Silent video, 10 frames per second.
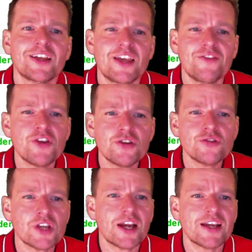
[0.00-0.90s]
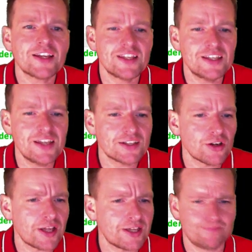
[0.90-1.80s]
if you're using an IDE and you're
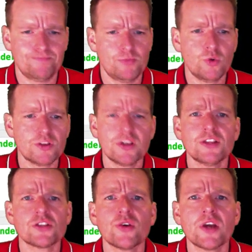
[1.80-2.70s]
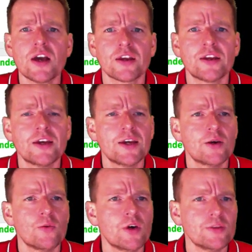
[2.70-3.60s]
like, what the hell is going on?
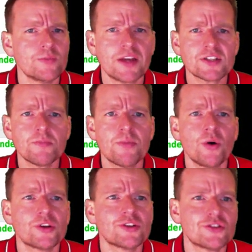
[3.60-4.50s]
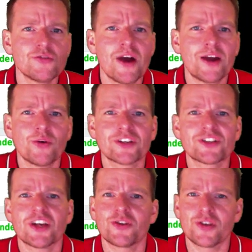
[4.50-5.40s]
Well, at some point you might want to
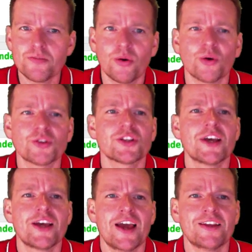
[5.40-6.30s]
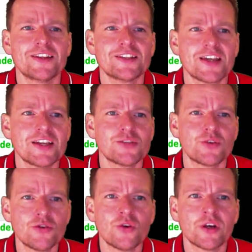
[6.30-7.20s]
check your imports. And in this case, we
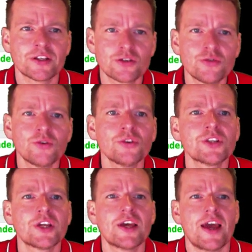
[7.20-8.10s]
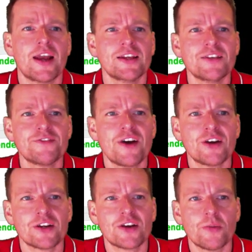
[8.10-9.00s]
Googled and Googled, and I did
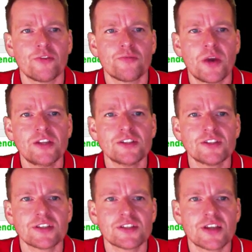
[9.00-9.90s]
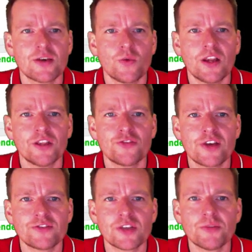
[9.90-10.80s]
find a couple of pages that said, well, if you
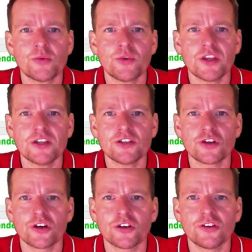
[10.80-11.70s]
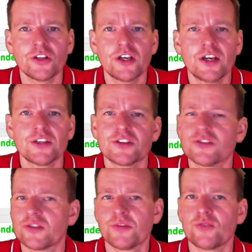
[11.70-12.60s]
have something with internal, there's
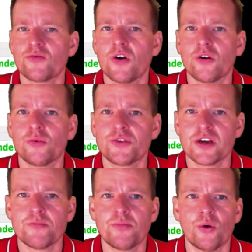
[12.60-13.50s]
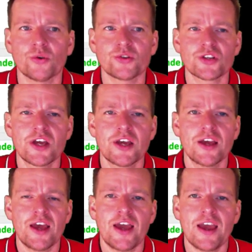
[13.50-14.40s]
something wrong with your imports.
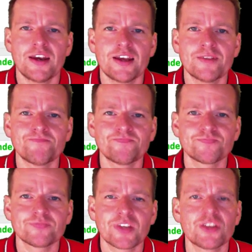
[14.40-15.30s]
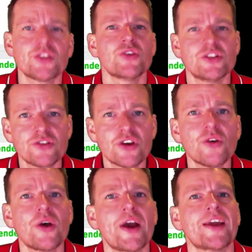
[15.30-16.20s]
And you need to
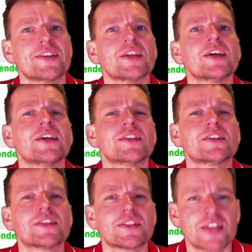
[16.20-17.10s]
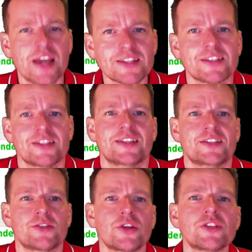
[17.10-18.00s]
go and test this.
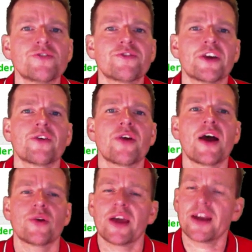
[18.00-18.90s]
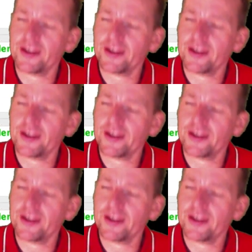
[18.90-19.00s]
You need to figure out. And I